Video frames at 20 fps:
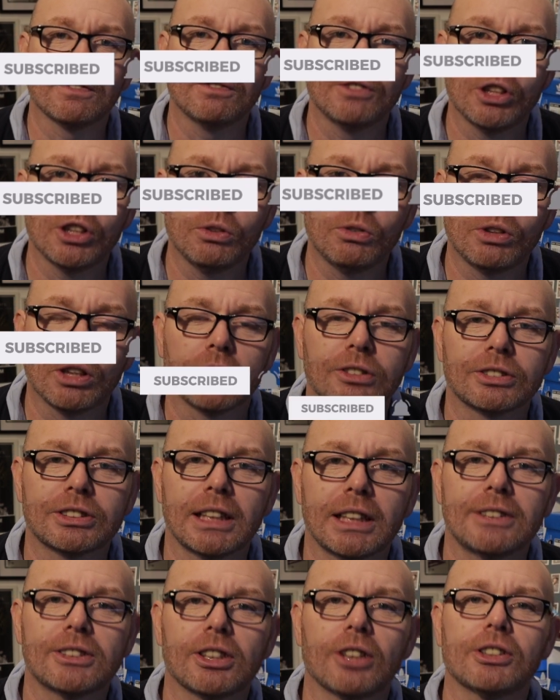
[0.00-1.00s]
of new
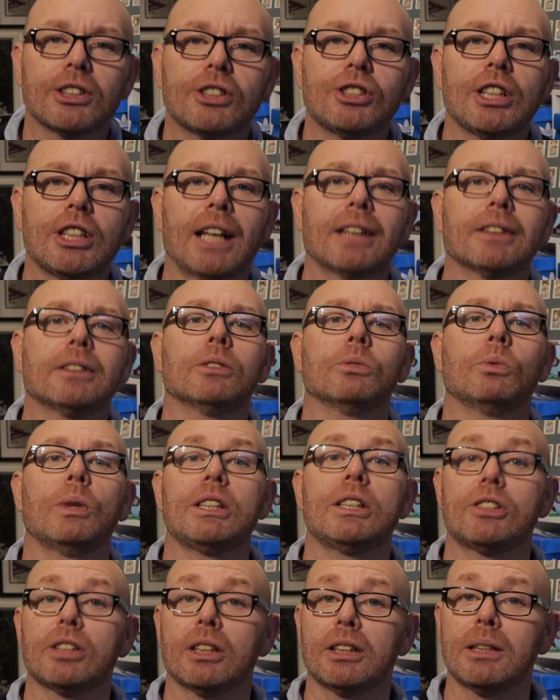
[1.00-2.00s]
content on the channel,
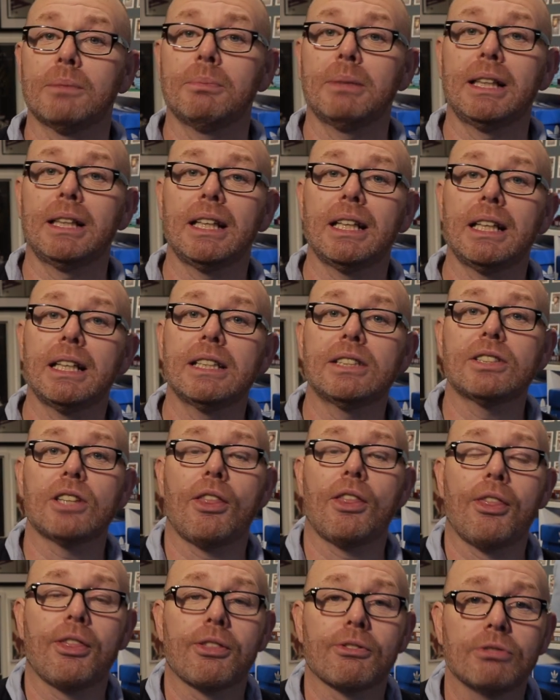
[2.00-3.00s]
which at the minute is
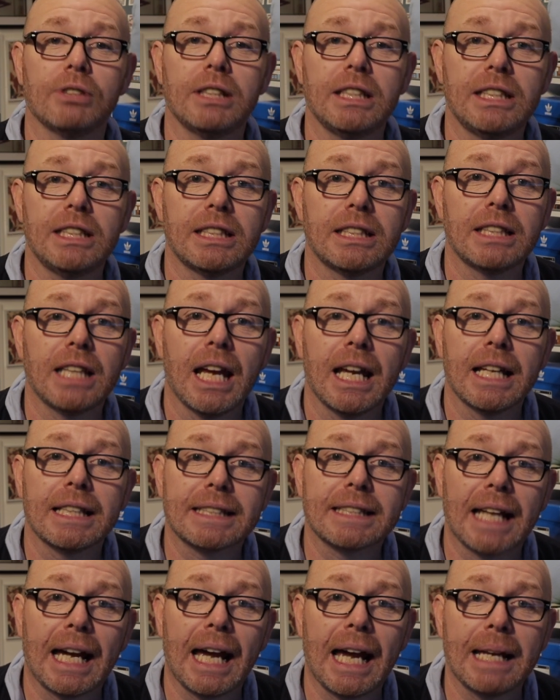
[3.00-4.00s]
three
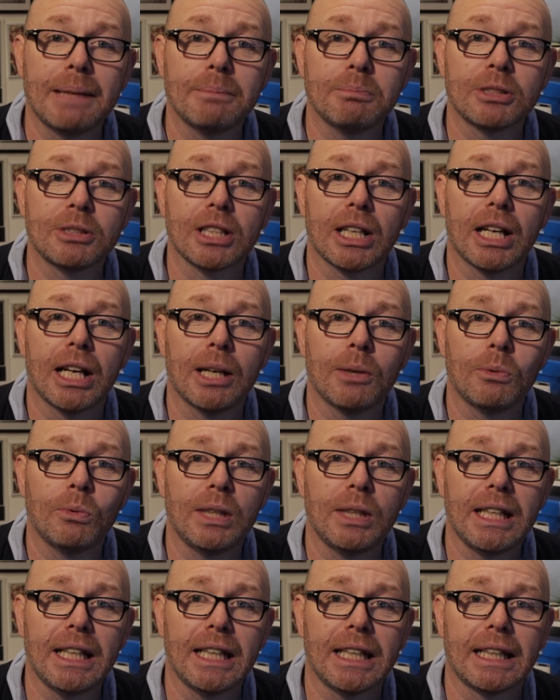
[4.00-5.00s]
times a
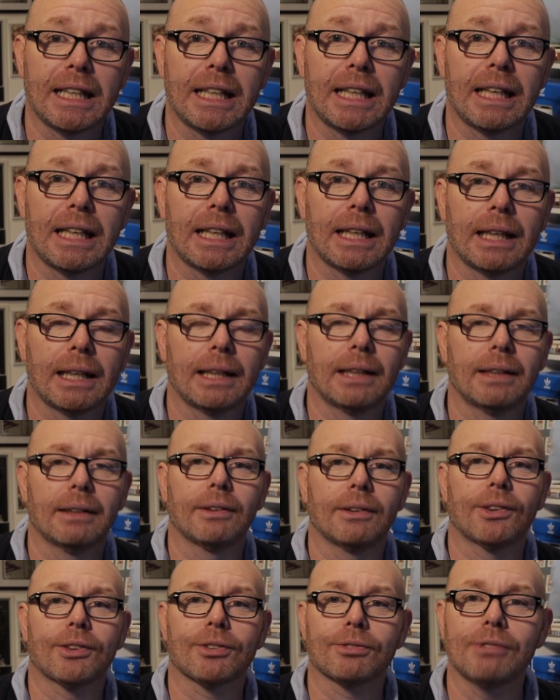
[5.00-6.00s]
week.
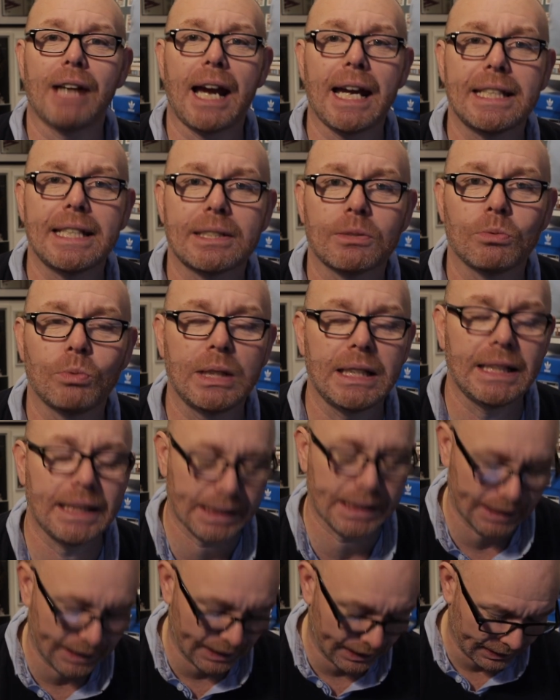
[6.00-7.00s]
Thrice
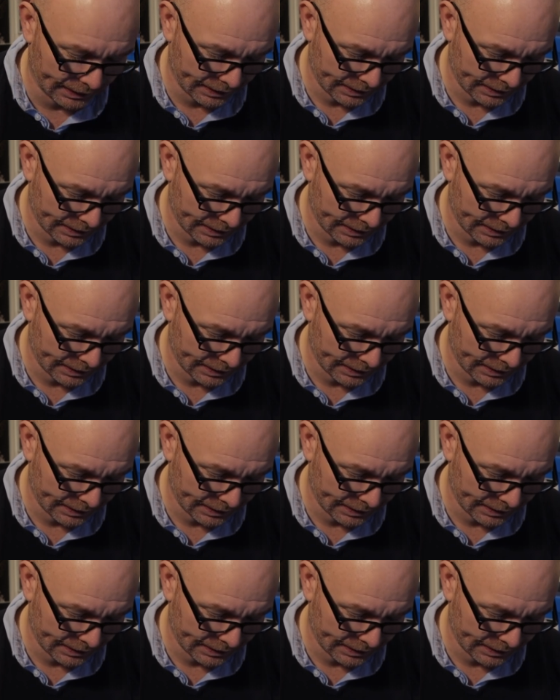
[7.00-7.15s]
weekly.